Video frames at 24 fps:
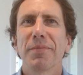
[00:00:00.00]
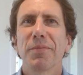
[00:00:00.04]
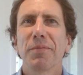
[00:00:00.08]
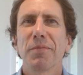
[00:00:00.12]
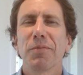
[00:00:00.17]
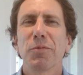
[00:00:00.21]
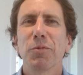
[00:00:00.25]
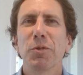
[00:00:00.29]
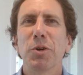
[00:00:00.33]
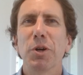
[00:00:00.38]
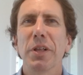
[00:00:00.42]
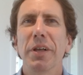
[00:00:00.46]

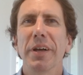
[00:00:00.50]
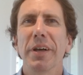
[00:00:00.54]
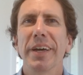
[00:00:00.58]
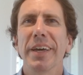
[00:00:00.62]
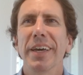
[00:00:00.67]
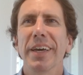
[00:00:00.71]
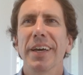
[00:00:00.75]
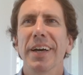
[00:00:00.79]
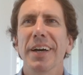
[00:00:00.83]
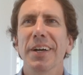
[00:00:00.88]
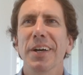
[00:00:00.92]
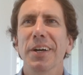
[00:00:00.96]
Well,
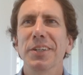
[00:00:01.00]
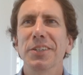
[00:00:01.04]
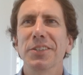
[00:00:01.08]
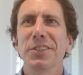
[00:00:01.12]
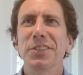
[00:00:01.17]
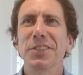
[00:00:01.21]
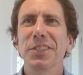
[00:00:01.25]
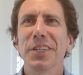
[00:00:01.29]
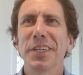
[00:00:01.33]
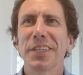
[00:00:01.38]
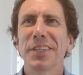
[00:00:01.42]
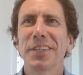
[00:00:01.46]

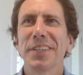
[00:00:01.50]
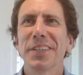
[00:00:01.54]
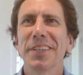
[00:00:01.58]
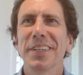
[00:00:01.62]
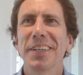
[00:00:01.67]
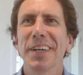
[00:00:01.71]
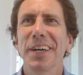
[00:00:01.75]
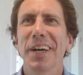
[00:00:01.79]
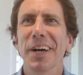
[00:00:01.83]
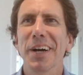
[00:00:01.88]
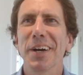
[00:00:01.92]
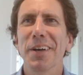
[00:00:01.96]

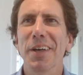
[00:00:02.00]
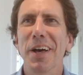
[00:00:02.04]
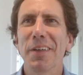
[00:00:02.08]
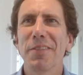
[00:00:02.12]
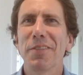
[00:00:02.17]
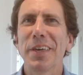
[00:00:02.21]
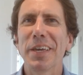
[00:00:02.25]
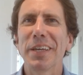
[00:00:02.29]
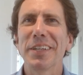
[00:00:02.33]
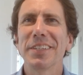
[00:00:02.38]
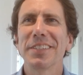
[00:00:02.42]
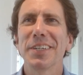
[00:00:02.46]
I
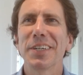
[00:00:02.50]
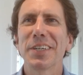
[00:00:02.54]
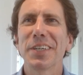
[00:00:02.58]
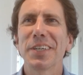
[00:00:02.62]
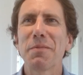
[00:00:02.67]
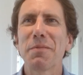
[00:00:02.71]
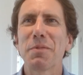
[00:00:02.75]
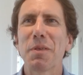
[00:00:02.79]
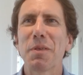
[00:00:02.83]
think to keep the